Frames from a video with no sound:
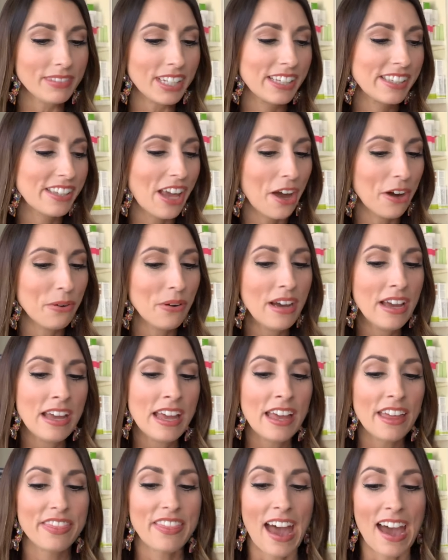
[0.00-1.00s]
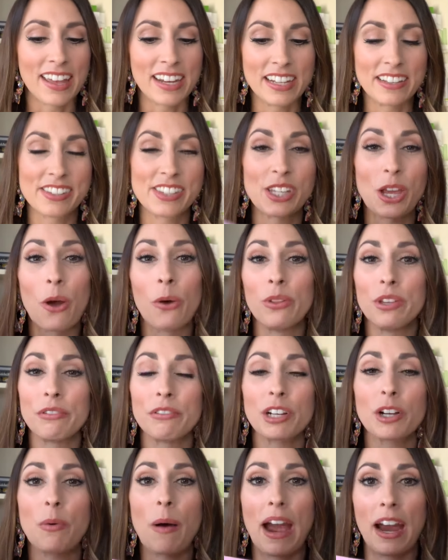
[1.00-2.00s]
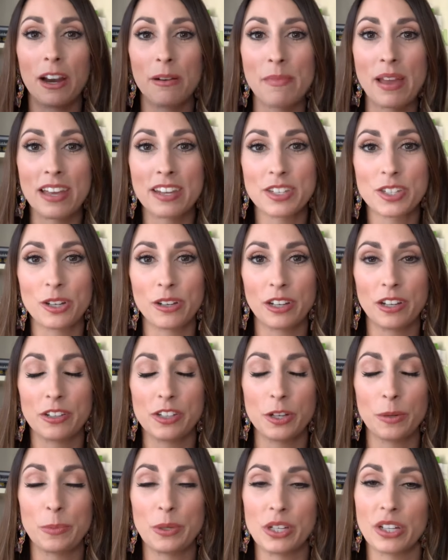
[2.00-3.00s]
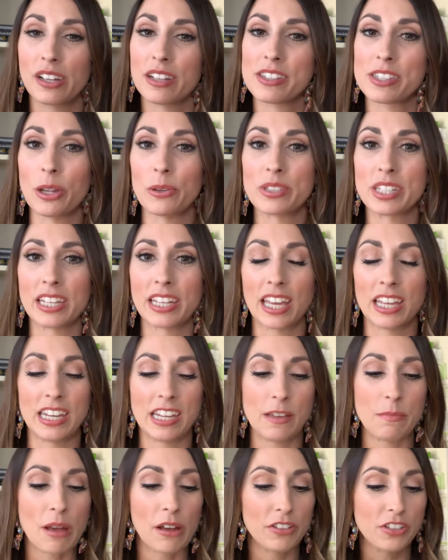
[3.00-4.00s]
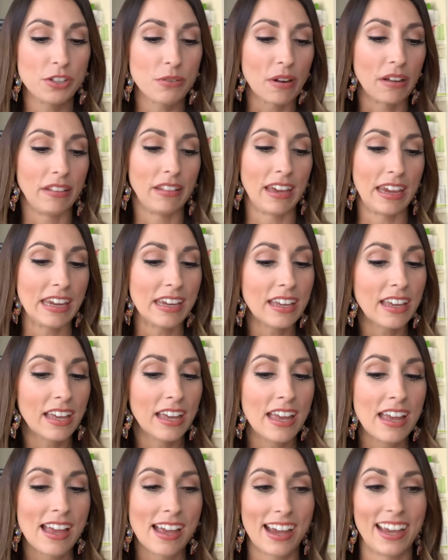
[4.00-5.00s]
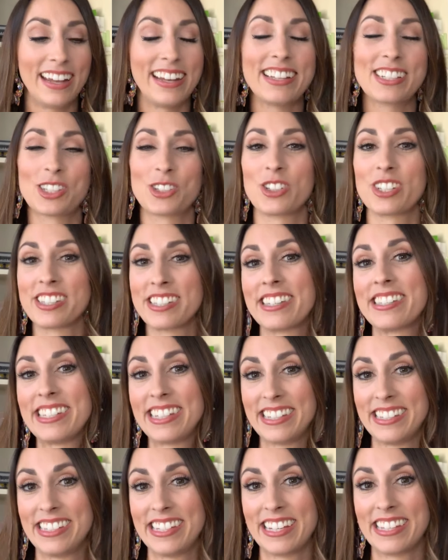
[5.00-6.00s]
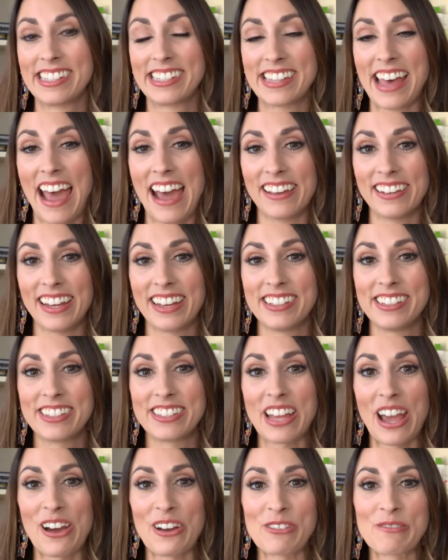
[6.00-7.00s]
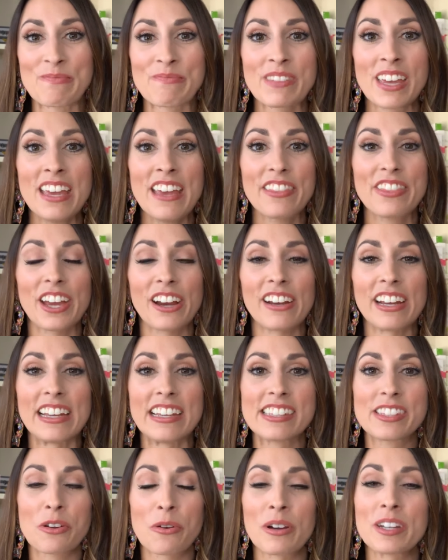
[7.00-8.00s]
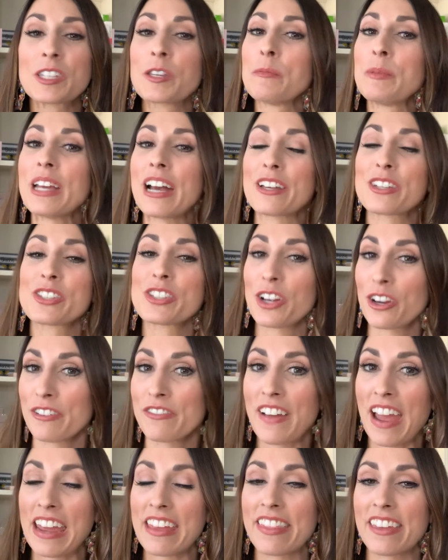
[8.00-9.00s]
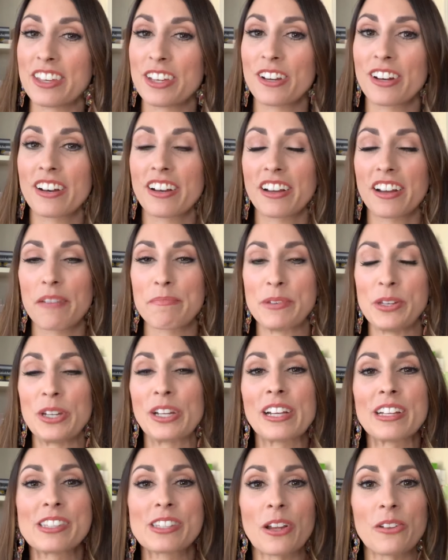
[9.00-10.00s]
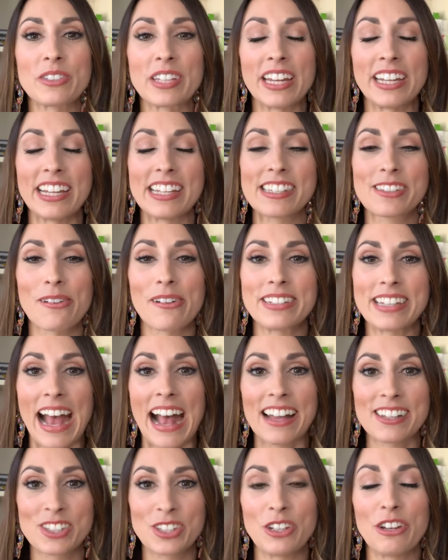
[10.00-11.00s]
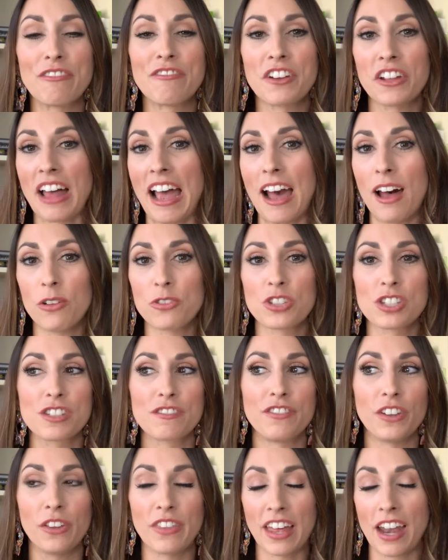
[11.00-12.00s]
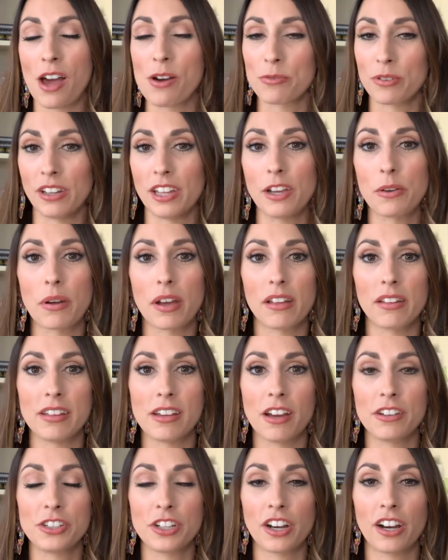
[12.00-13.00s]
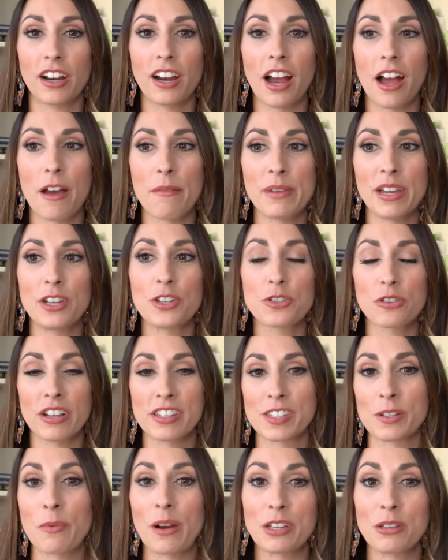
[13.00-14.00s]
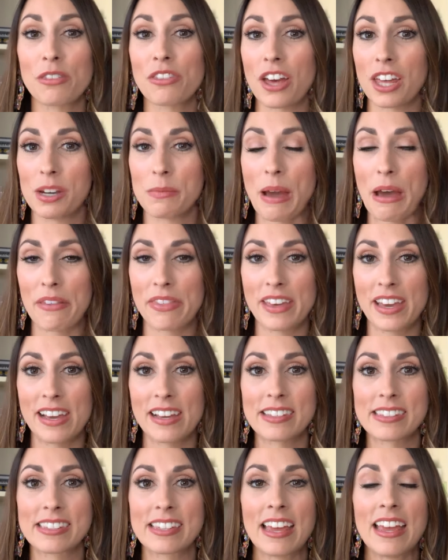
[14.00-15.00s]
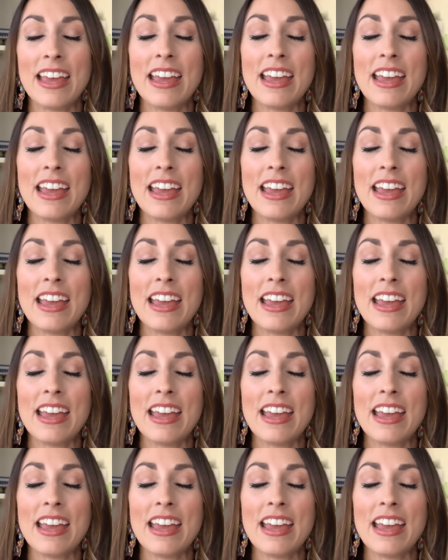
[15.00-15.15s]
So that is the only requirement. Your beauty consultant can email you a link, and it's just as easy as that. And so there is going to be a survey that your beauty consultant is going to ask you to fill out. Just fill that out really quickly on your interest and what you thought about this.